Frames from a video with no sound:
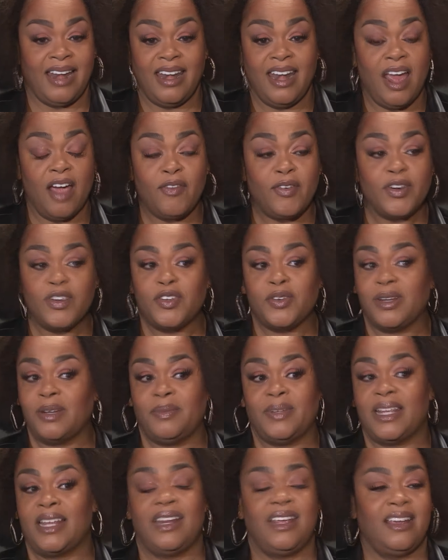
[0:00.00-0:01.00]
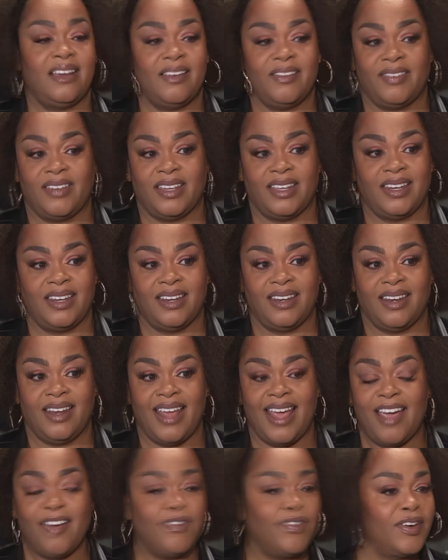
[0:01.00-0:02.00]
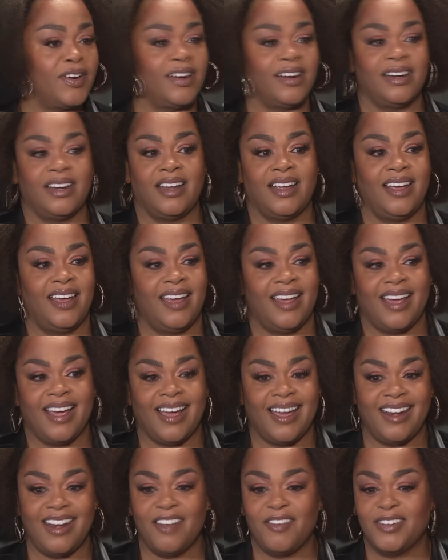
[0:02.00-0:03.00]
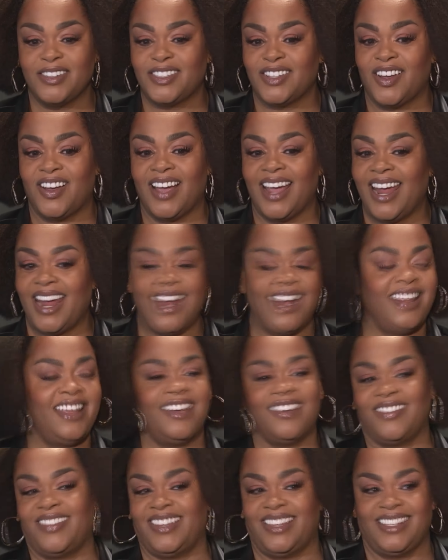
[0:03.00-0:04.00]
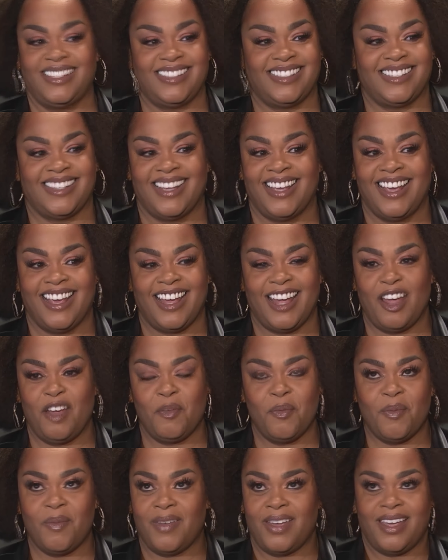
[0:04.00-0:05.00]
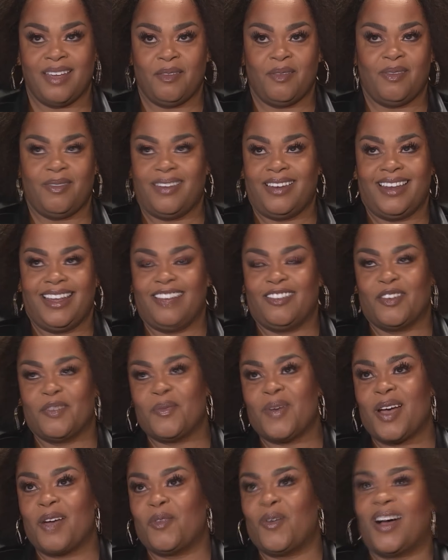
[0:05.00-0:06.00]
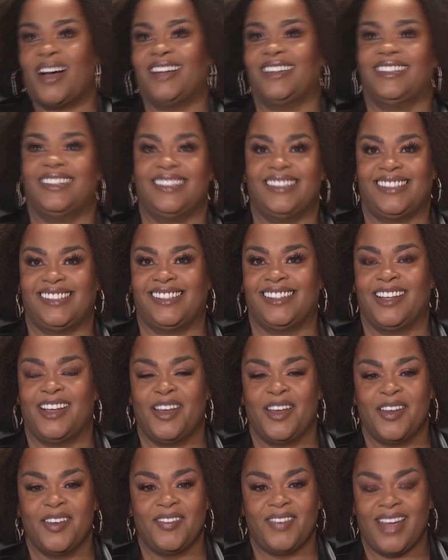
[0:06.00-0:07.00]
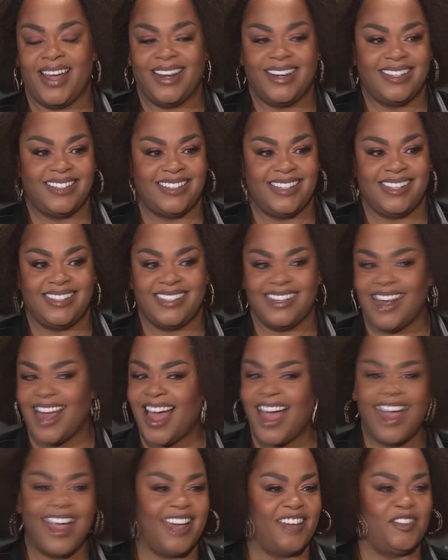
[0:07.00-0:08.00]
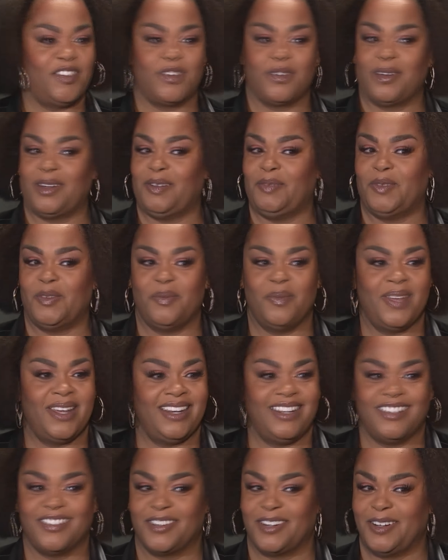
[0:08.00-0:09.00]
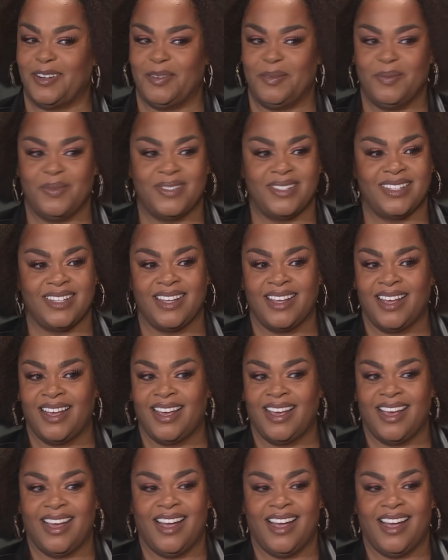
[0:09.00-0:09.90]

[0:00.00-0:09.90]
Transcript: I never dreamed any of it, ever. Like I never saw any of this in, in even my wildest fantasies, and I have dreamed many dreams.